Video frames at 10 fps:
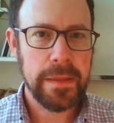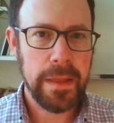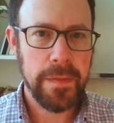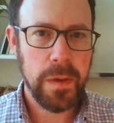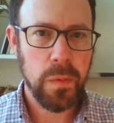
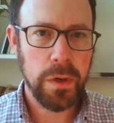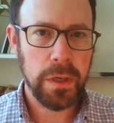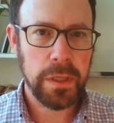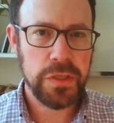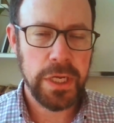than they
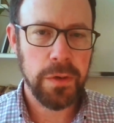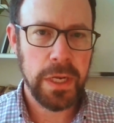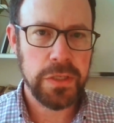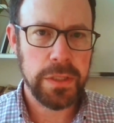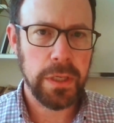were a
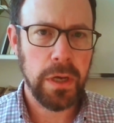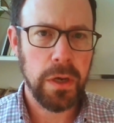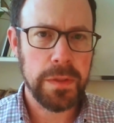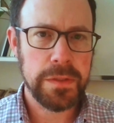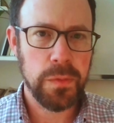generation
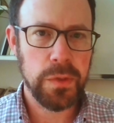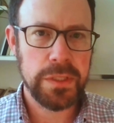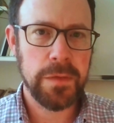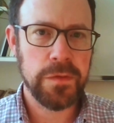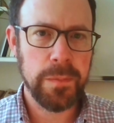ago. And so we
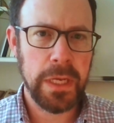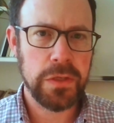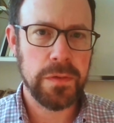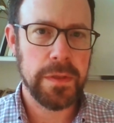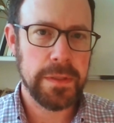just have to make
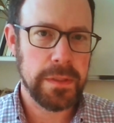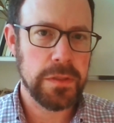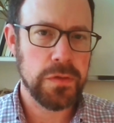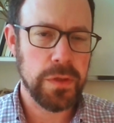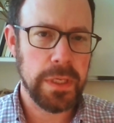sure that the
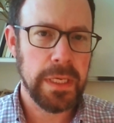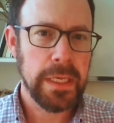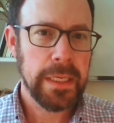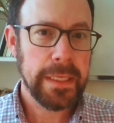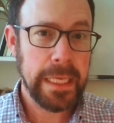industry
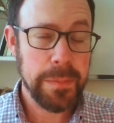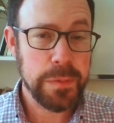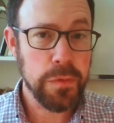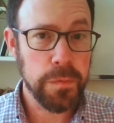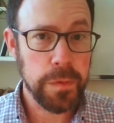
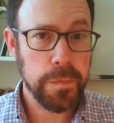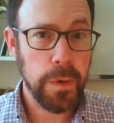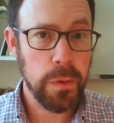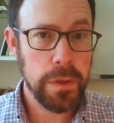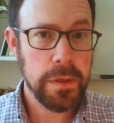keeps moving
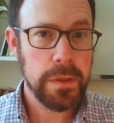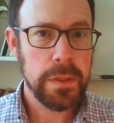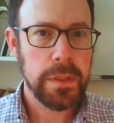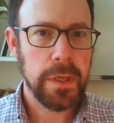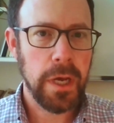forward.
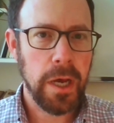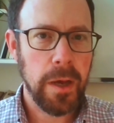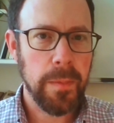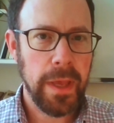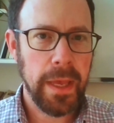
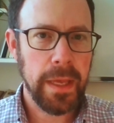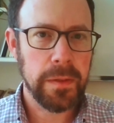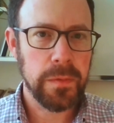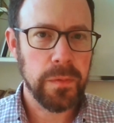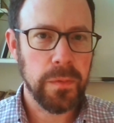Um,
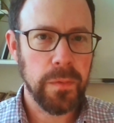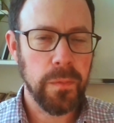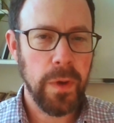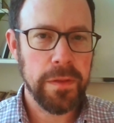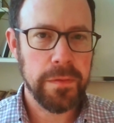and
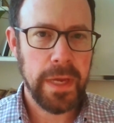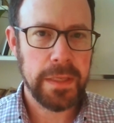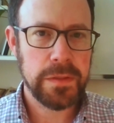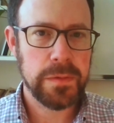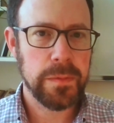whether
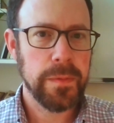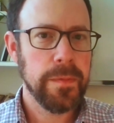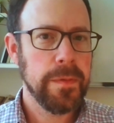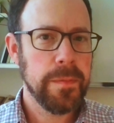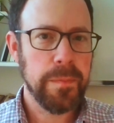that's
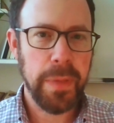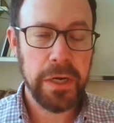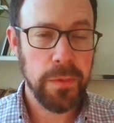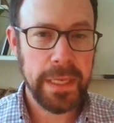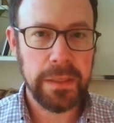
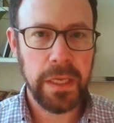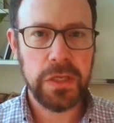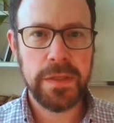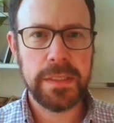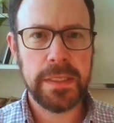better
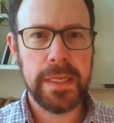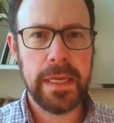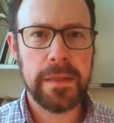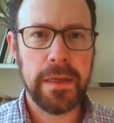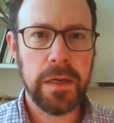regulation that's going to
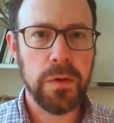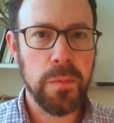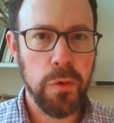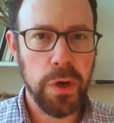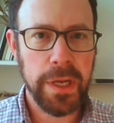get it there
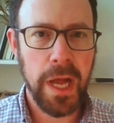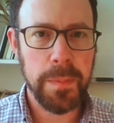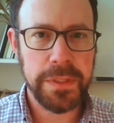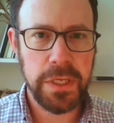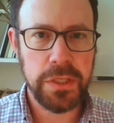or more
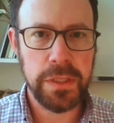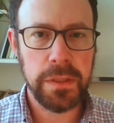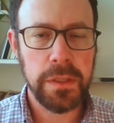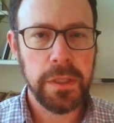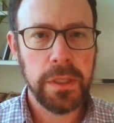
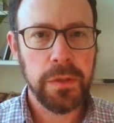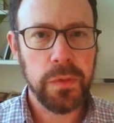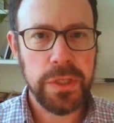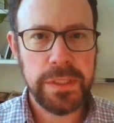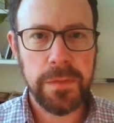competition,
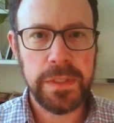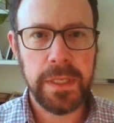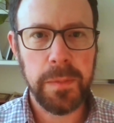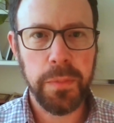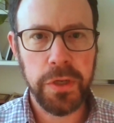we just have to
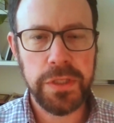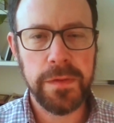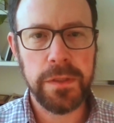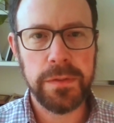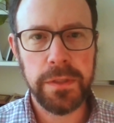keep
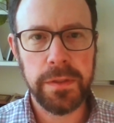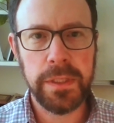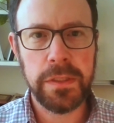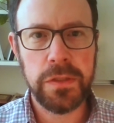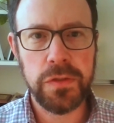pushing the
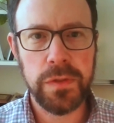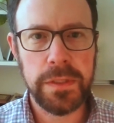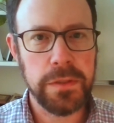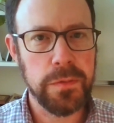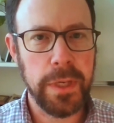utility
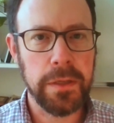industry to do